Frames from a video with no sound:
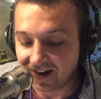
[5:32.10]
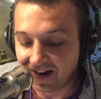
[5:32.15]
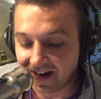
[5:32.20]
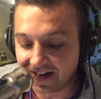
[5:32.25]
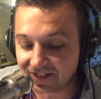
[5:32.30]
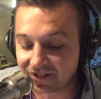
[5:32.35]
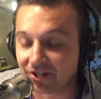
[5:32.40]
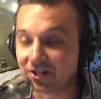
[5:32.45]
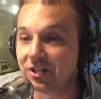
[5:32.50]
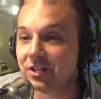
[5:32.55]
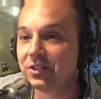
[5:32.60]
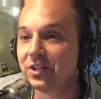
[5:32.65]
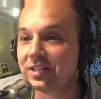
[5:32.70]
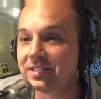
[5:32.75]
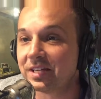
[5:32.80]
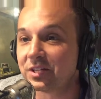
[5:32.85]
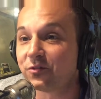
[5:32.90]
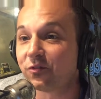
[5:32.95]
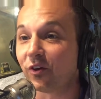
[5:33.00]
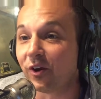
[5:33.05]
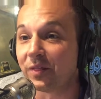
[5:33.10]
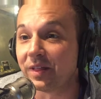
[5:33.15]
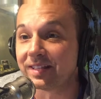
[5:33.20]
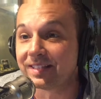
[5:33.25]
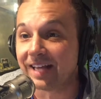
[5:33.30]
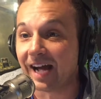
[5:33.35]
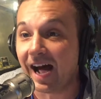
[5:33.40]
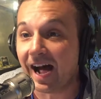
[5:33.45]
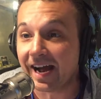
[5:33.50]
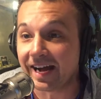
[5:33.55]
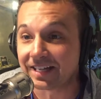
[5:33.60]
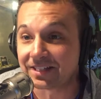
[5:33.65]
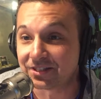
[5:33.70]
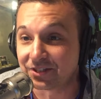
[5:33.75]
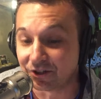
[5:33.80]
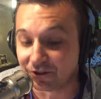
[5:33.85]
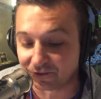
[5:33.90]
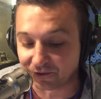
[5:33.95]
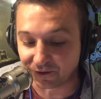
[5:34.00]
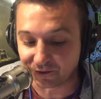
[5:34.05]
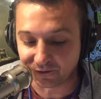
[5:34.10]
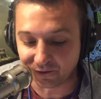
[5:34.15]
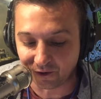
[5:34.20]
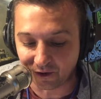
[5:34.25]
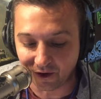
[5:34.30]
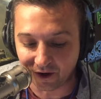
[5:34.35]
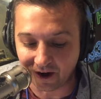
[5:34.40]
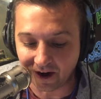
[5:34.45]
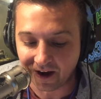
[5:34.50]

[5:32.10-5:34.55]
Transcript: All right, so this is for the tie. It's two for four.